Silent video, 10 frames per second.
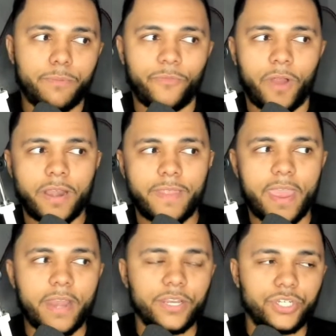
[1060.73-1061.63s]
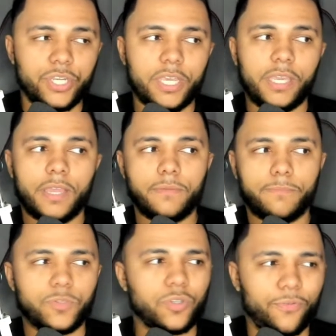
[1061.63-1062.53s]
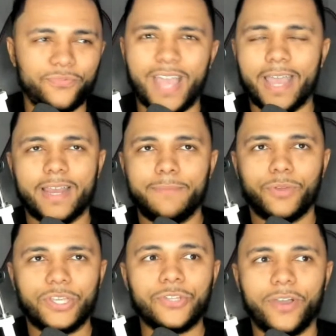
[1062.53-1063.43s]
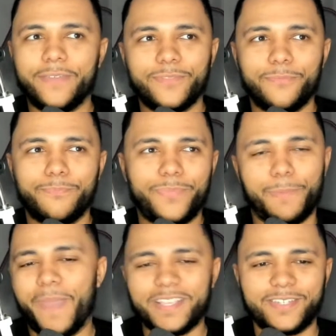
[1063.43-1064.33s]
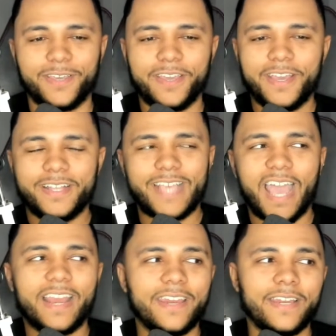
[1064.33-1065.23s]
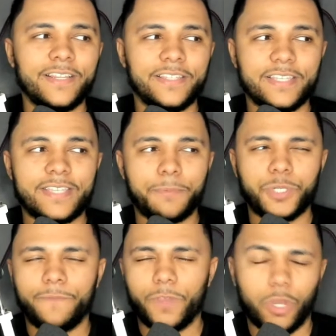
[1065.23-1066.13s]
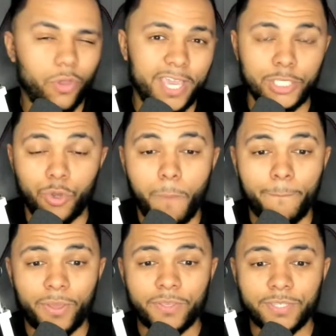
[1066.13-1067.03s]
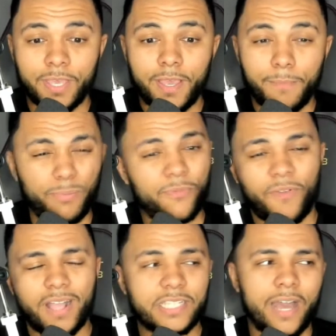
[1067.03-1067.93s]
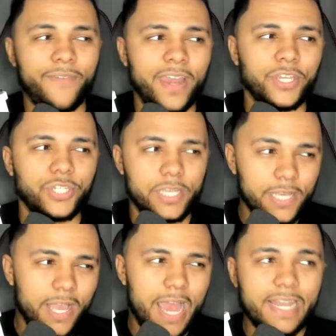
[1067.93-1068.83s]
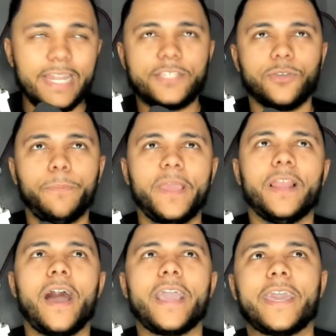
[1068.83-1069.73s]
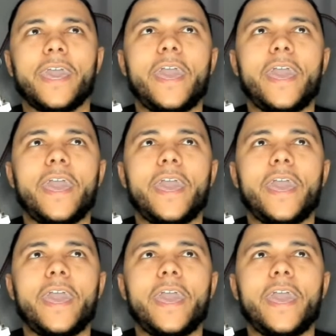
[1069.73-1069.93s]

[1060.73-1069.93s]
providing that energy and tough tackling, but he's not even the best at tackling and interception if you look at his numbers, but provides a lot of energy. A little bit like